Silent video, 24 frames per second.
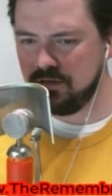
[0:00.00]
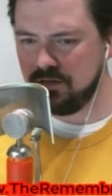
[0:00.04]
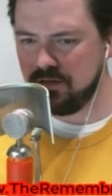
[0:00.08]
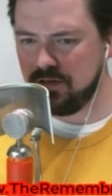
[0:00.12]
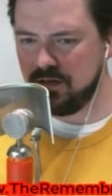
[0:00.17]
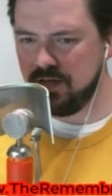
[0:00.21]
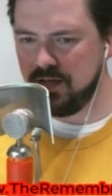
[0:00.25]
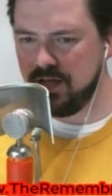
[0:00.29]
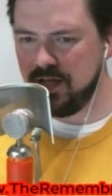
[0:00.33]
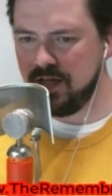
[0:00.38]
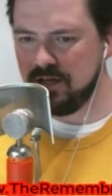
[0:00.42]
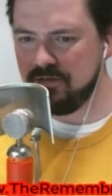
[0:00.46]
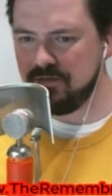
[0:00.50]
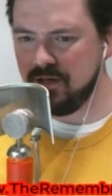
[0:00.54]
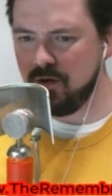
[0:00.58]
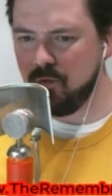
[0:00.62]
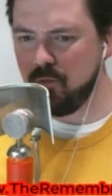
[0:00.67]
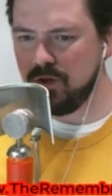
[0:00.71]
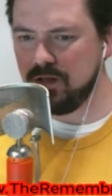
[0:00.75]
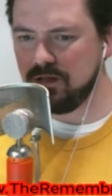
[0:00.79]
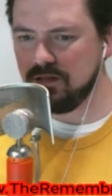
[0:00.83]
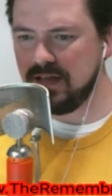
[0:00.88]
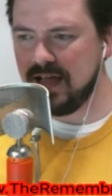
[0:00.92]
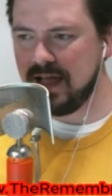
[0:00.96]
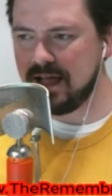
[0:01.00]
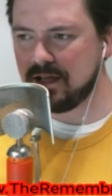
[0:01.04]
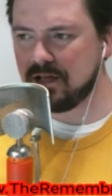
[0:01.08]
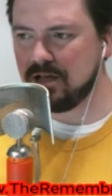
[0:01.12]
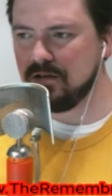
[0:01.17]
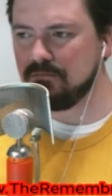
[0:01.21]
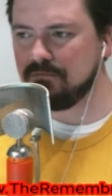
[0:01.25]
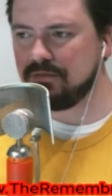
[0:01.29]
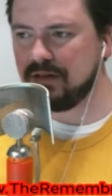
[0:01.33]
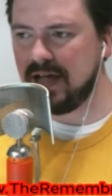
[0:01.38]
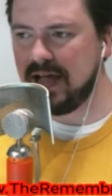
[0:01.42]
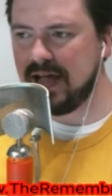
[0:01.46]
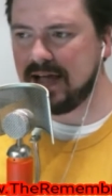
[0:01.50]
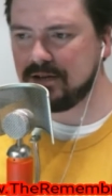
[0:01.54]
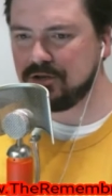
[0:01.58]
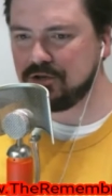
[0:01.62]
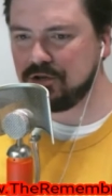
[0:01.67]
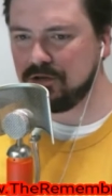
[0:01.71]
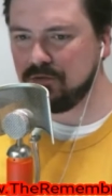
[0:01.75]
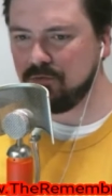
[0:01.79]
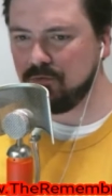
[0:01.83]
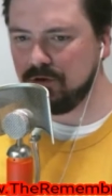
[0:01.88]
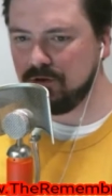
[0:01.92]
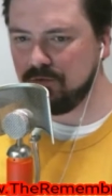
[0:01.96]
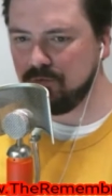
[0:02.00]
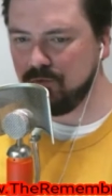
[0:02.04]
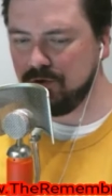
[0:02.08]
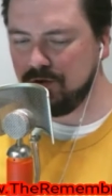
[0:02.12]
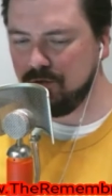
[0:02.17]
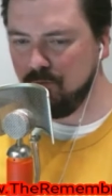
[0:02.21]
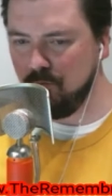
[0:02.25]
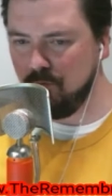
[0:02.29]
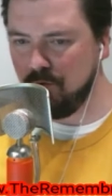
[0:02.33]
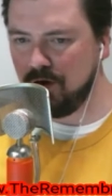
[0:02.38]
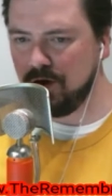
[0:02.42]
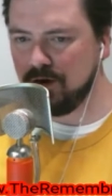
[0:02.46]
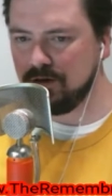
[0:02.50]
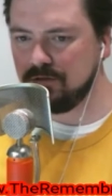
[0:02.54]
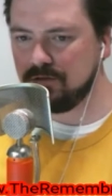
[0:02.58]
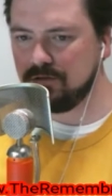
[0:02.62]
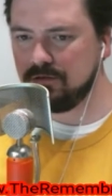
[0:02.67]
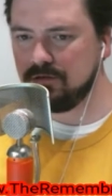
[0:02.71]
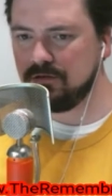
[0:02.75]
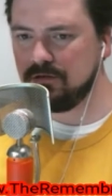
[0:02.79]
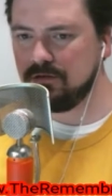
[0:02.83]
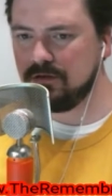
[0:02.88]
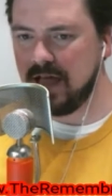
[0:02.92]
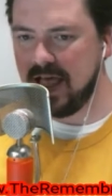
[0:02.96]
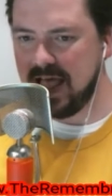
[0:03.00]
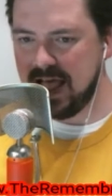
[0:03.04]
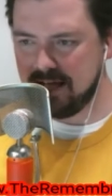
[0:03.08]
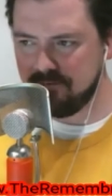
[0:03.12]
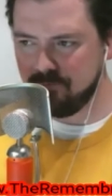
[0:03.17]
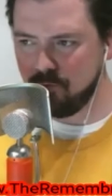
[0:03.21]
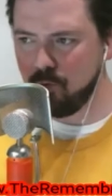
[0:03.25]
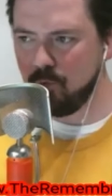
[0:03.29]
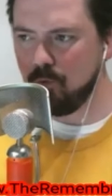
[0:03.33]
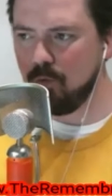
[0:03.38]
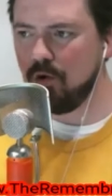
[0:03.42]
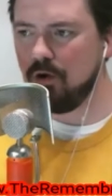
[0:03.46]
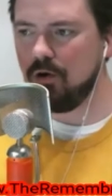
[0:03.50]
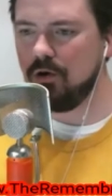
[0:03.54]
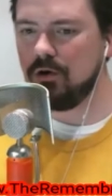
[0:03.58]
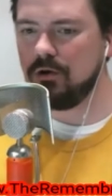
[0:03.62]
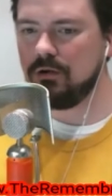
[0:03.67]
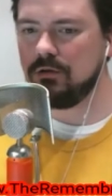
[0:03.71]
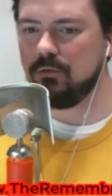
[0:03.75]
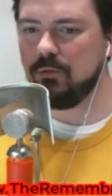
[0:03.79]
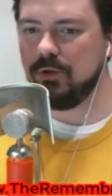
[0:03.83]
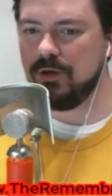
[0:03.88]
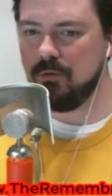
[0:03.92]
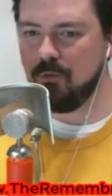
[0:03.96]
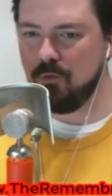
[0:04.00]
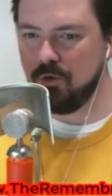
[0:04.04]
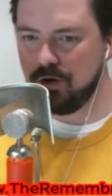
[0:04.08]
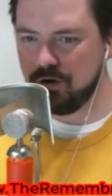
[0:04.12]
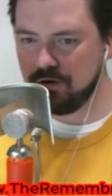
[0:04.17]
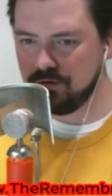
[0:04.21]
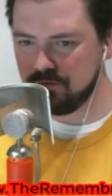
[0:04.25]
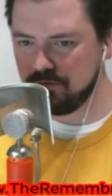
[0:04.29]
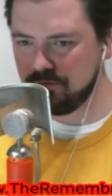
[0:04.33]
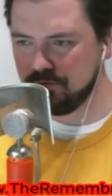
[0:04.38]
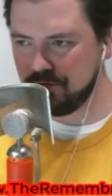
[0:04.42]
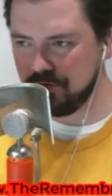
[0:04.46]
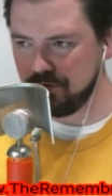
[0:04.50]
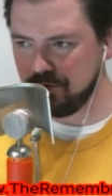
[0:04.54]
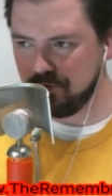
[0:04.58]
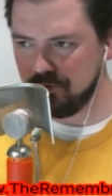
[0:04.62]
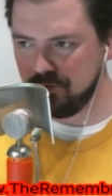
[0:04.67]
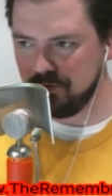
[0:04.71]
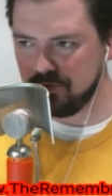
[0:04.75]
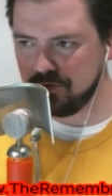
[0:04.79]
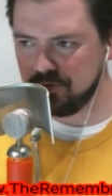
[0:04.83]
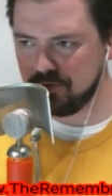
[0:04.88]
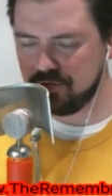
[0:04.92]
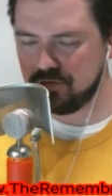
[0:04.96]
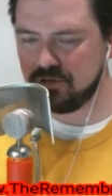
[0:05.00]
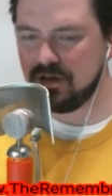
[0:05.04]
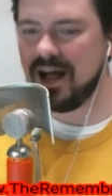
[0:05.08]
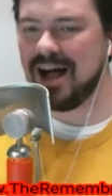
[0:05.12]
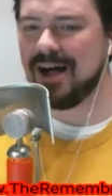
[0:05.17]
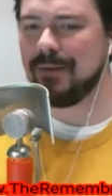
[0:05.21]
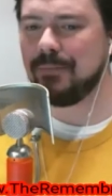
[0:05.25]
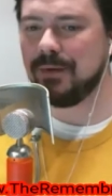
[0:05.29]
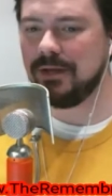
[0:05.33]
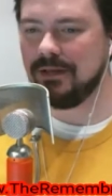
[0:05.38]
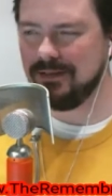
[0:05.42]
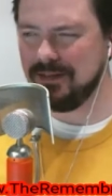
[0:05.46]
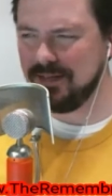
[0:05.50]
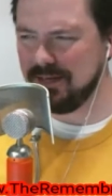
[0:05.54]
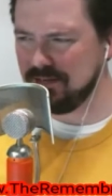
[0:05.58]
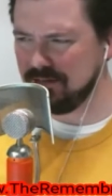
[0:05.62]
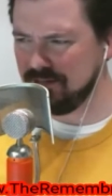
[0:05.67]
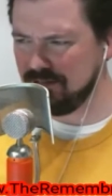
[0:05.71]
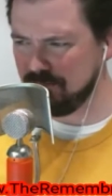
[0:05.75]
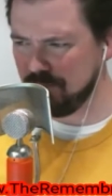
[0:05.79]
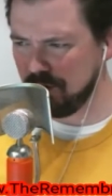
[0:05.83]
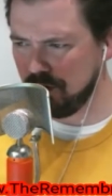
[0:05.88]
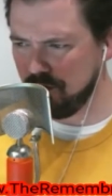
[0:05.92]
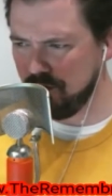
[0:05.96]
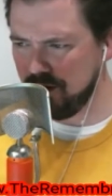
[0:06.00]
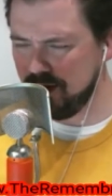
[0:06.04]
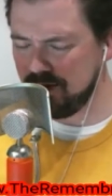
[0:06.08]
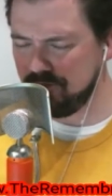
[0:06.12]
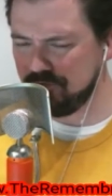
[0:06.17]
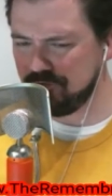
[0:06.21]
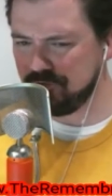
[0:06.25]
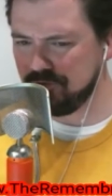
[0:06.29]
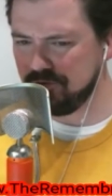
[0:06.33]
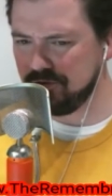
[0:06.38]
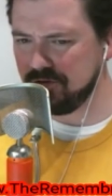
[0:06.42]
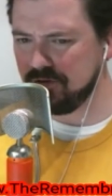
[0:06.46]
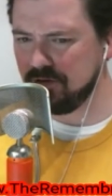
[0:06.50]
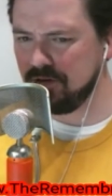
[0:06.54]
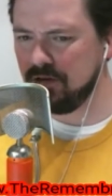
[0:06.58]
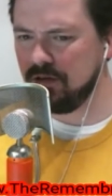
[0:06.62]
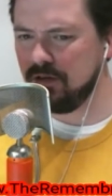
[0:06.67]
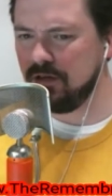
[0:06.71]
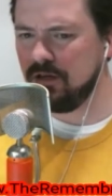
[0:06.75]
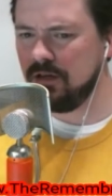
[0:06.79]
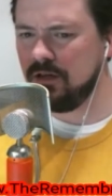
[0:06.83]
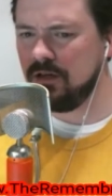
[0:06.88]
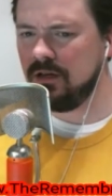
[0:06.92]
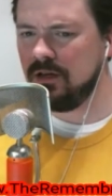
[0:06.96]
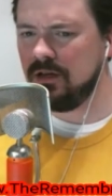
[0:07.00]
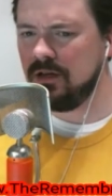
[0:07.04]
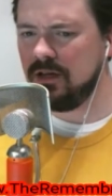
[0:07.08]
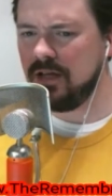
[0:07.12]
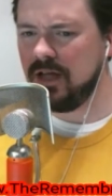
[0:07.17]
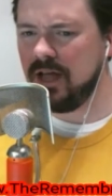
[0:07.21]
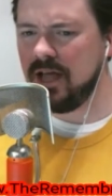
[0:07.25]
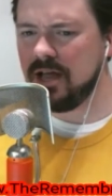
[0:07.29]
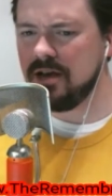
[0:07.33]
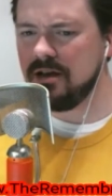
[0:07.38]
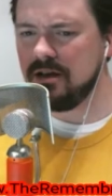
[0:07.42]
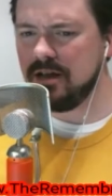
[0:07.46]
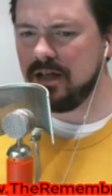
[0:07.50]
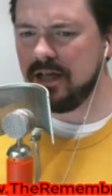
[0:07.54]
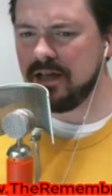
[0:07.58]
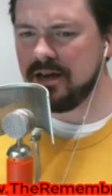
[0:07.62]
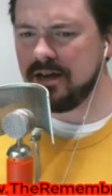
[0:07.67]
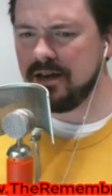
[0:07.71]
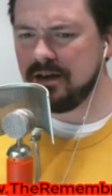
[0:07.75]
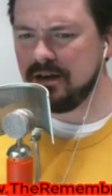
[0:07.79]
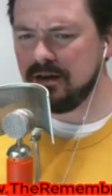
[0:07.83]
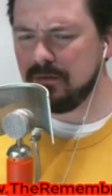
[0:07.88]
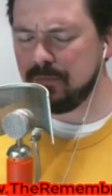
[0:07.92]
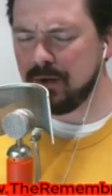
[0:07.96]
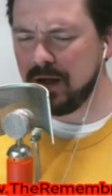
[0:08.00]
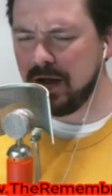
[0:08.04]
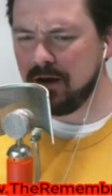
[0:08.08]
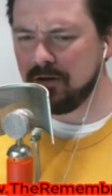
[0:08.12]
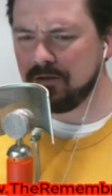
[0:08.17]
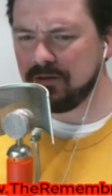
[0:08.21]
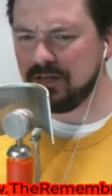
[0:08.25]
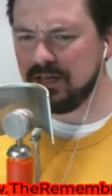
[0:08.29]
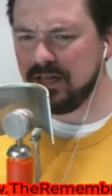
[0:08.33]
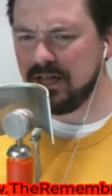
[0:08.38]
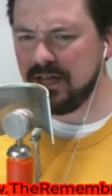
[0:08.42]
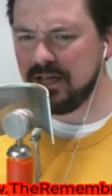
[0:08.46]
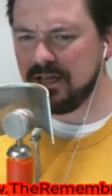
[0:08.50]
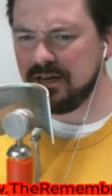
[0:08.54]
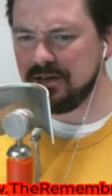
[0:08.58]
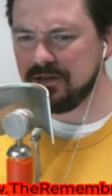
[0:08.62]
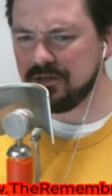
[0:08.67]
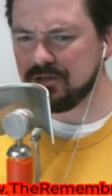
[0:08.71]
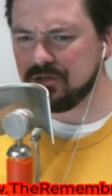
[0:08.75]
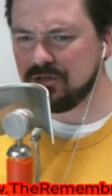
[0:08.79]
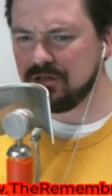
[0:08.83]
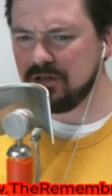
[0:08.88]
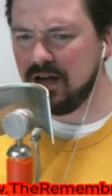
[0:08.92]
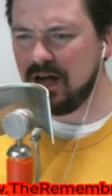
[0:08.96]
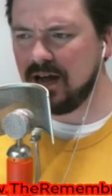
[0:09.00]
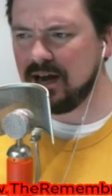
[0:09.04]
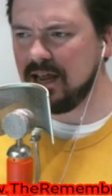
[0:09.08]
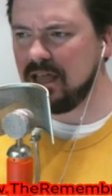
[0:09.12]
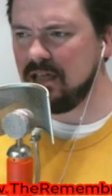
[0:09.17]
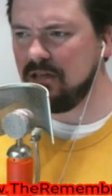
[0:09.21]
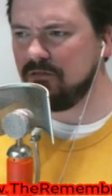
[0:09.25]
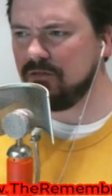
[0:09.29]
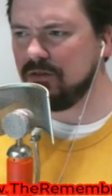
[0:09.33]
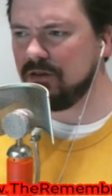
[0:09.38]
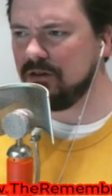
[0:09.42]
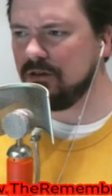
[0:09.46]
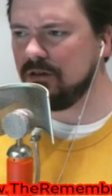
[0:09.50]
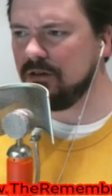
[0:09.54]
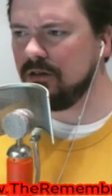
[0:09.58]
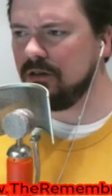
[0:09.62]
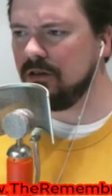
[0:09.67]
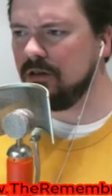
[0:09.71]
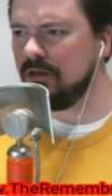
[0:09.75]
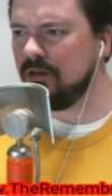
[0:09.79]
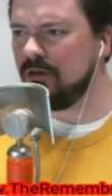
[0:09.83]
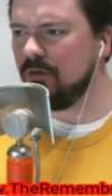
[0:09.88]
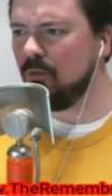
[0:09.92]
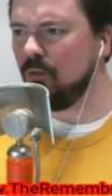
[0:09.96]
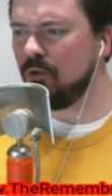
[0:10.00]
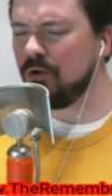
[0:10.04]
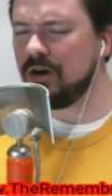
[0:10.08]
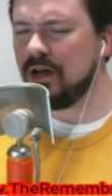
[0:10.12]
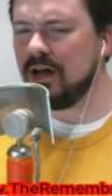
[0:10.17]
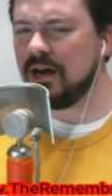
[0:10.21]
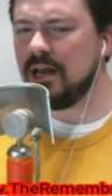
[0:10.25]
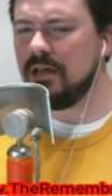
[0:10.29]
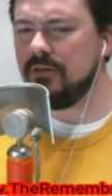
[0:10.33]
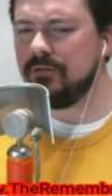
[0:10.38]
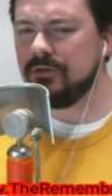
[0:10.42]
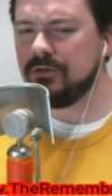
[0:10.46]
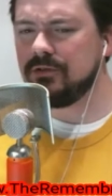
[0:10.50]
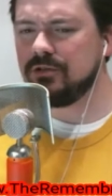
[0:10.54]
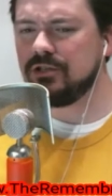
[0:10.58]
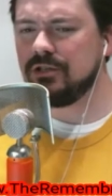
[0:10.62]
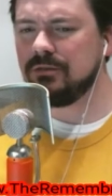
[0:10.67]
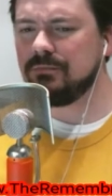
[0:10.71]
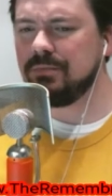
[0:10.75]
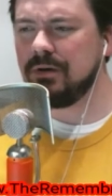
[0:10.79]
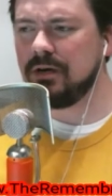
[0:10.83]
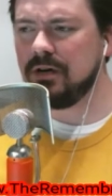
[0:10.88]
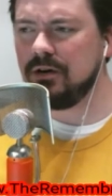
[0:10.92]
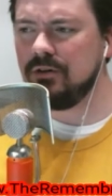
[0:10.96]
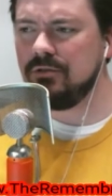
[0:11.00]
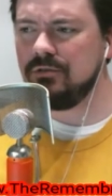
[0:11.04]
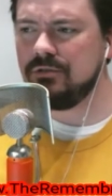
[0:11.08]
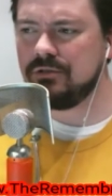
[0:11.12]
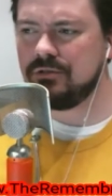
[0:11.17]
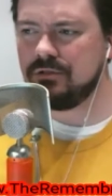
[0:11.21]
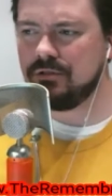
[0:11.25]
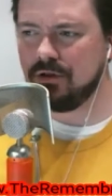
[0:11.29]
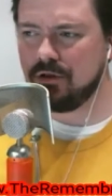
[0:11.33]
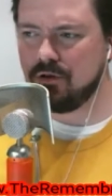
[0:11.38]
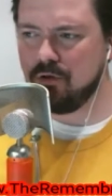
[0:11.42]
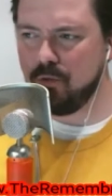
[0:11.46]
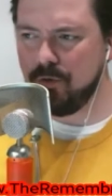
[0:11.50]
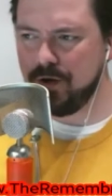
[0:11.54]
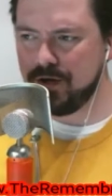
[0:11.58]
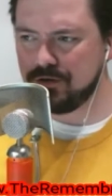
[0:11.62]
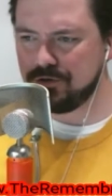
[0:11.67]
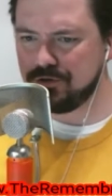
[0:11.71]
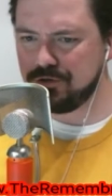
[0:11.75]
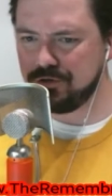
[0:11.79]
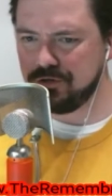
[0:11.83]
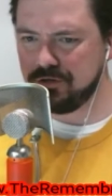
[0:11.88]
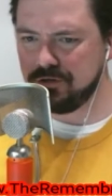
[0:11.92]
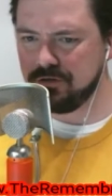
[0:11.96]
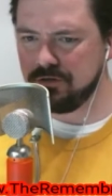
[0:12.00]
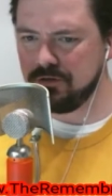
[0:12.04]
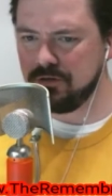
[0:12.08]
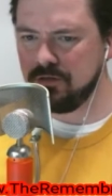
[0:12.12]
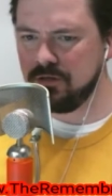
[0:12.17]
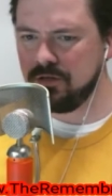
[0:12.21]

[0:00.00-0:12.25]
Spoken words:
and that we lack compassion when we want to have a wall, we want to stop illegal immigration. And it, apparently it is not even, we're not even supposed to question